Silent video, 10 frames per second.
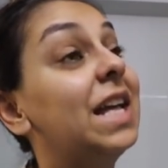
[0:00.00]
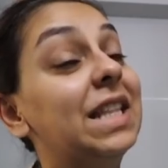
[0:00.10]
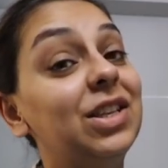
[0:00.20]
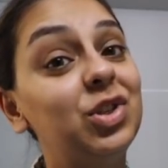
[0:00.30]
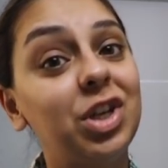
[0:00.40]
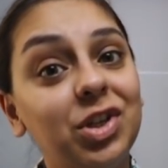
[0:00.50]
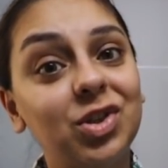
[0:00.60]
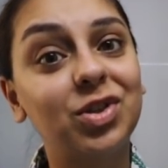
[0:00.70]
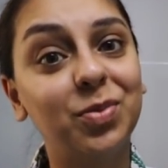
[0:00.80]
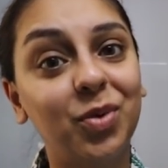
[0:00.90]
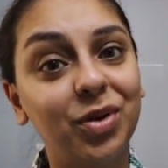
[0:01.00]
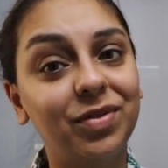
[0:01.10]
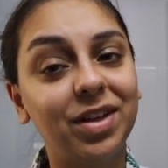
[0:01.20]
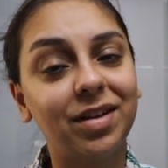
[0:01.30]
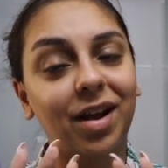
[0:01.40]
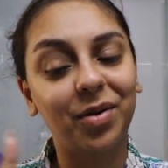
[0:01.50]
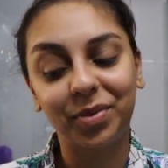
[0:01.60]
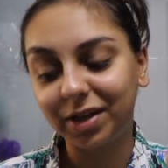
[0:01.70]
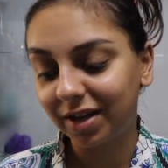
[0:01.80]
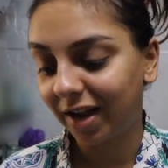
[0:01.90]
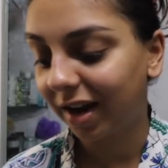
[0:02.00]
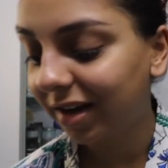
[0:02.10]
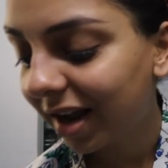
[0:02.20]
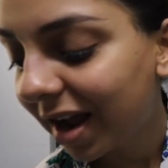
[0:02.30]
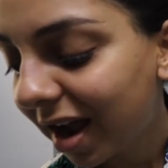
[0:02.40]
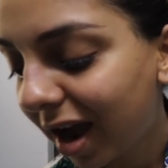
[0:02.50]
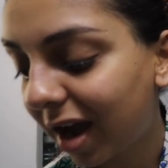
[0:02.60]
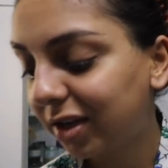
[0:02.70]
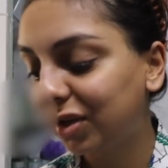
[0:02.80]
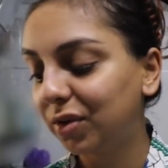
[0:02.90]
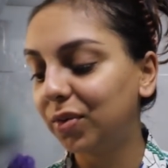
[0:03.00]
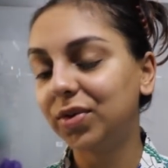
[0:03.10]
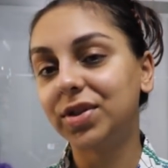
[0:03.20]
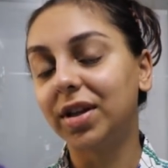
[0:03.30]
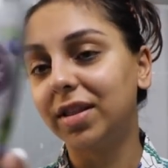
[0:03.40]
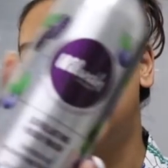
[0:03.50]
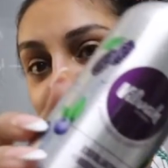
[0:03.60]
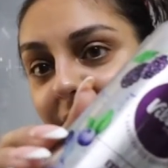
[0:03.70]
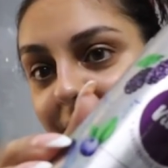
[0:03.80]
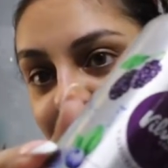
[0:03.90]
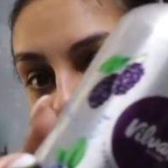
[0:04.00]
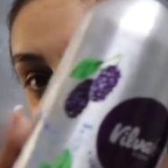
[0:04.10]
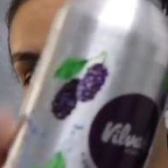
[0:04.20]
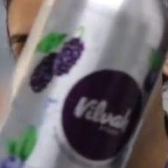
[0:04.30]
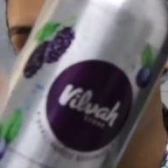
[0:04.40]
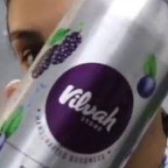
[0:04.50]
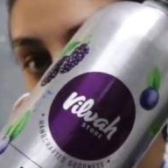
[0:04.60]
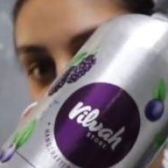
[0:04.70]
then changes the mood of the entire week ahead. I used the Vilvah